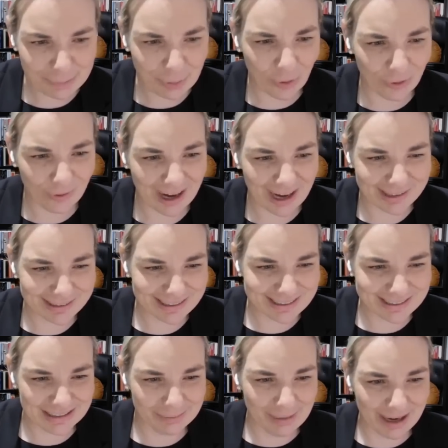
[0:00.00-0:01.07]
pour out
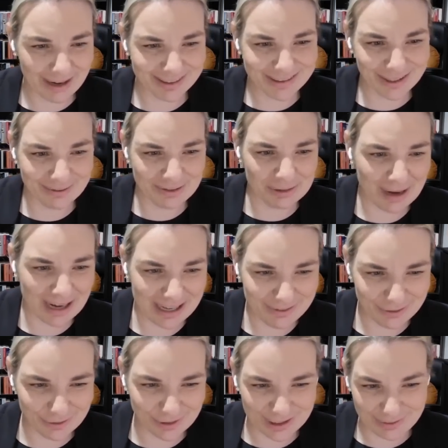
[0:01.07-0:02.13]
into the maritime domain,
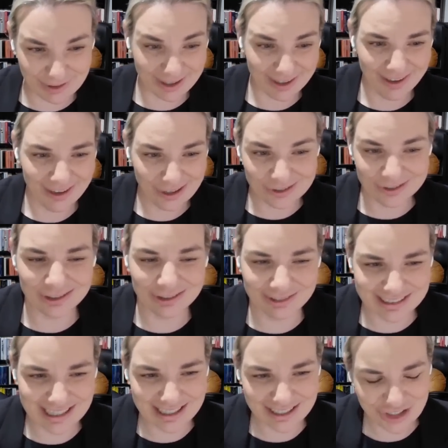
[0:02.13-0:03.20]
for want of a cooler
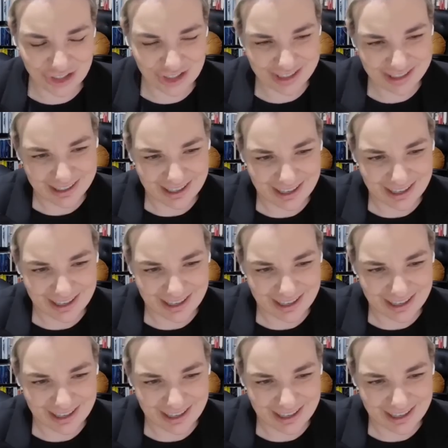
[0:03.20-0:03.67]
analogy.